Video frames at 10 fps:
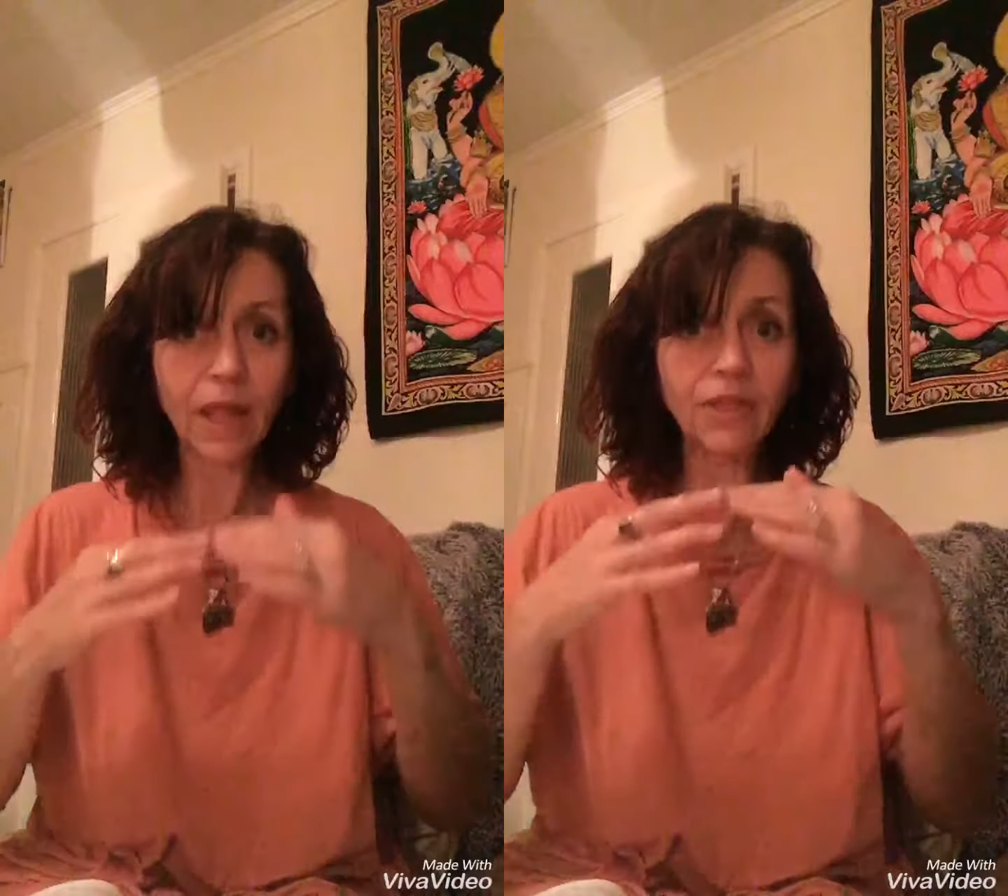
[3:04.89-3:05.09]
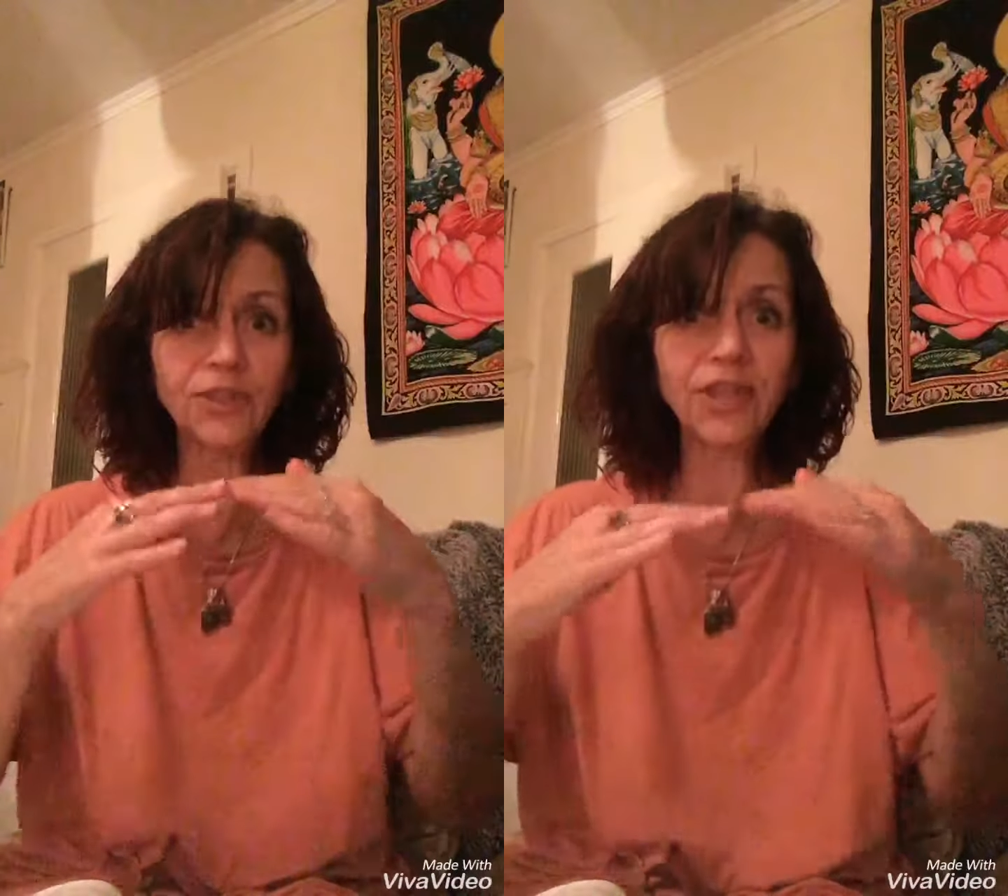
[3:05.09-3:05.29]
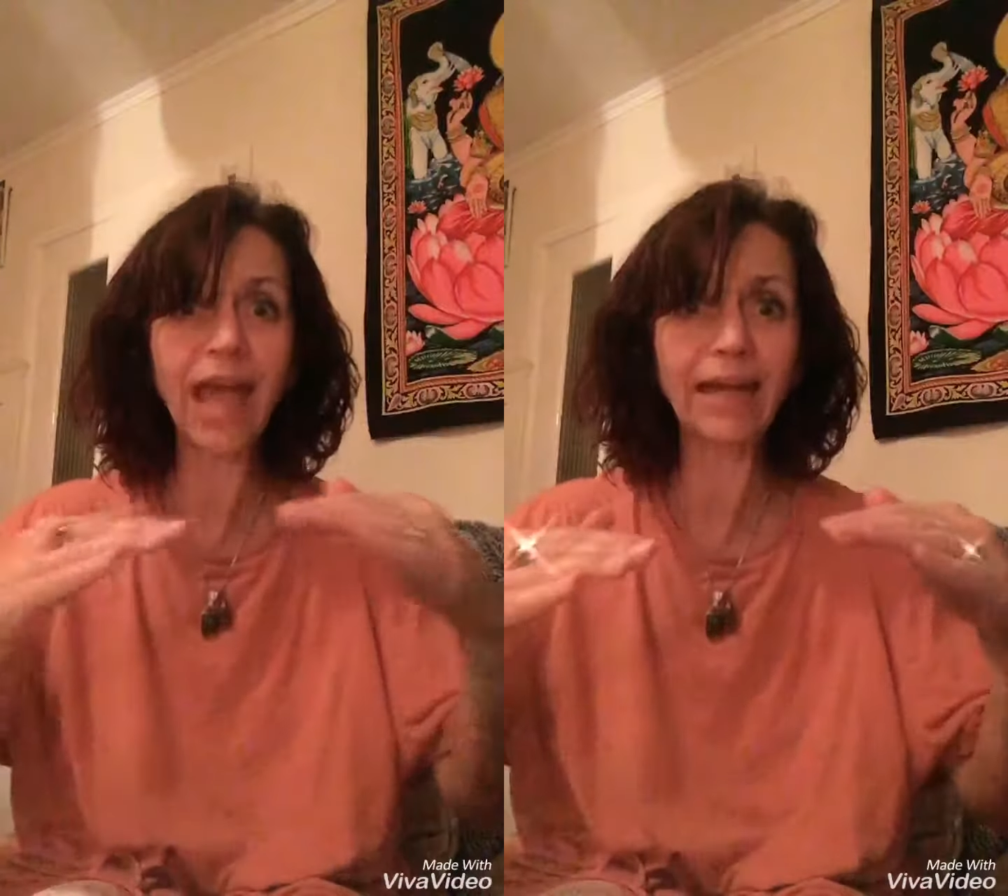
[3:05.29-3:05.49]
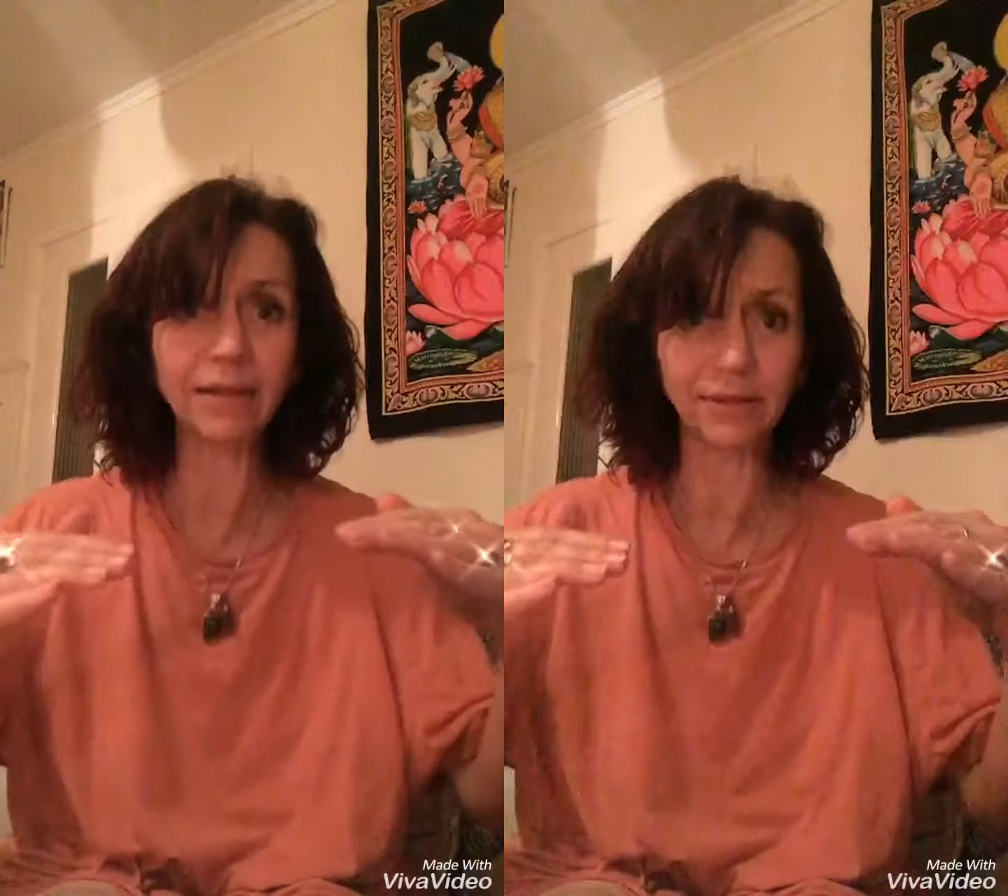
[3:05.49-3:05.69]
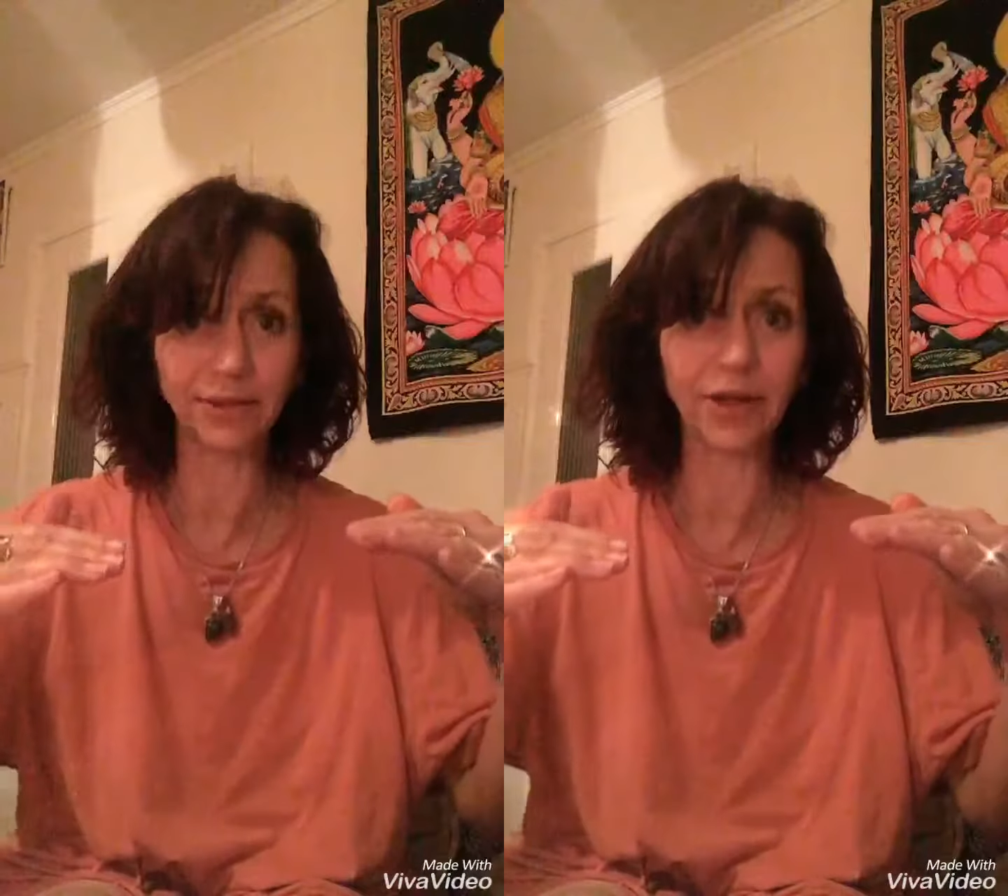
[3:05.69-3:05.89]
the
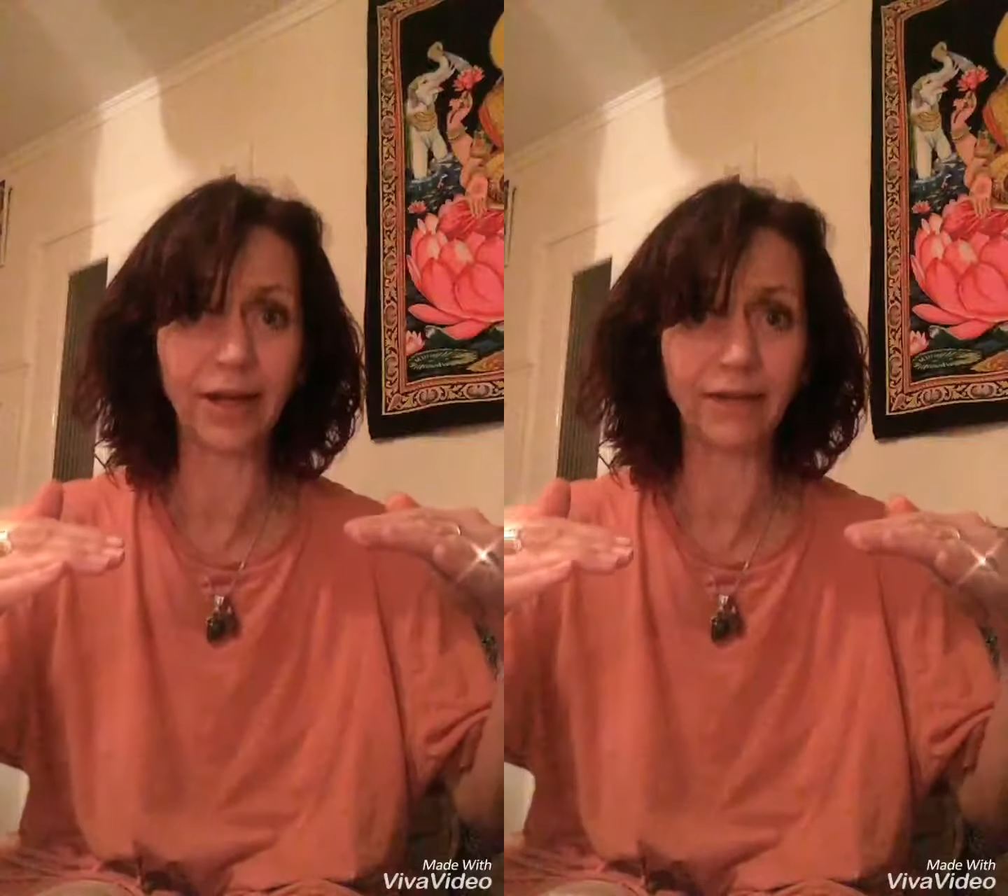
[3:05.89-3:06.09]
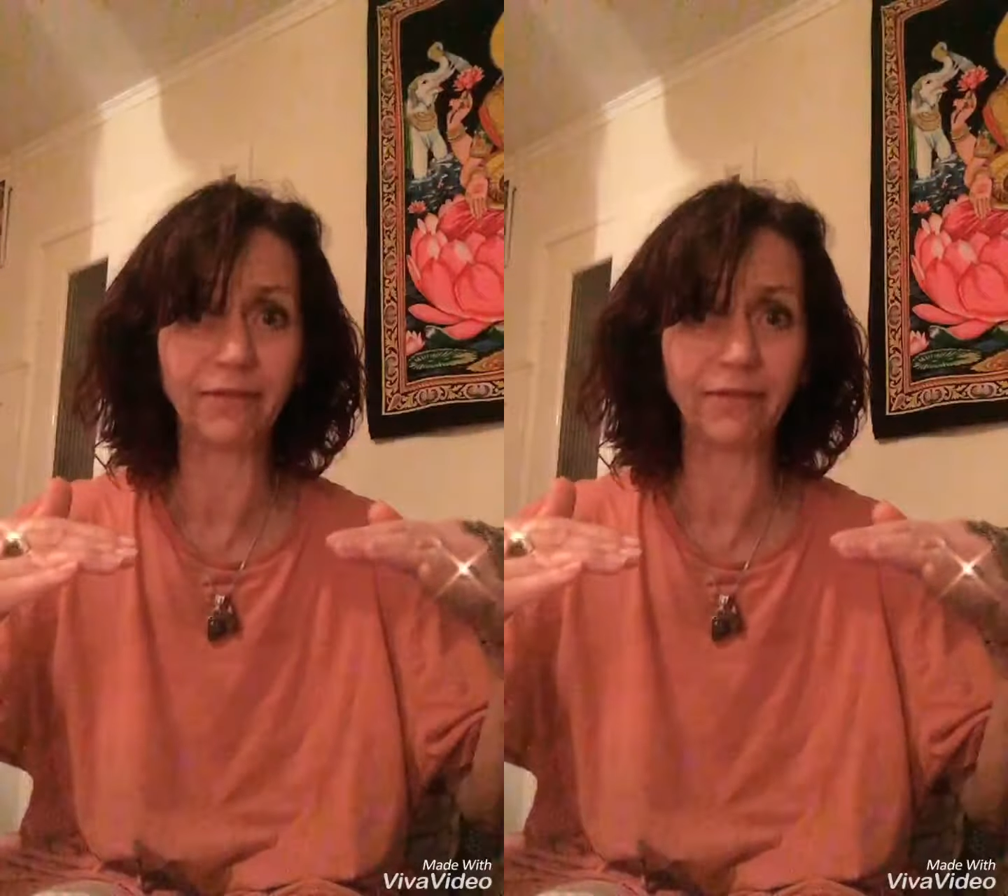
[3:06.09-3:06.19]
Zen side